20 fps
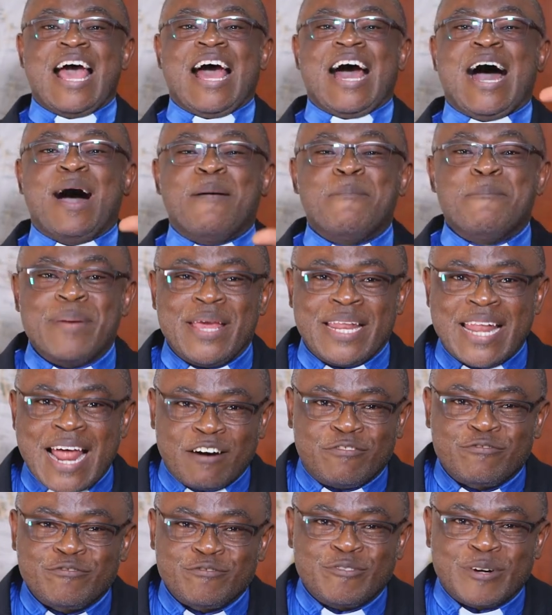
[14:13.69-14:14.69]
Humble
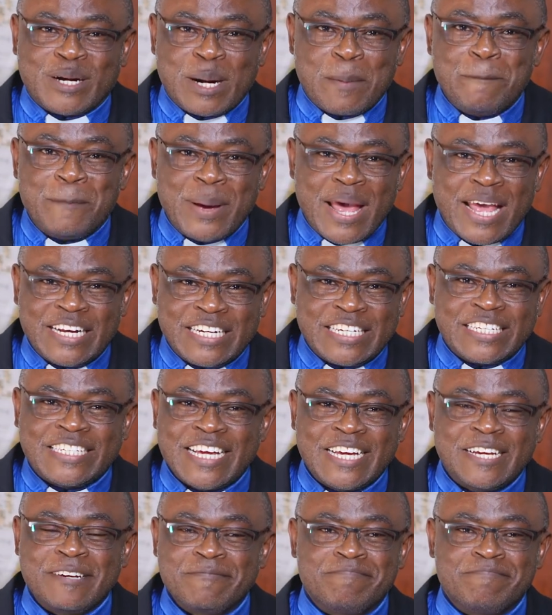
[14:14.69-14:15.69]
enough to repent.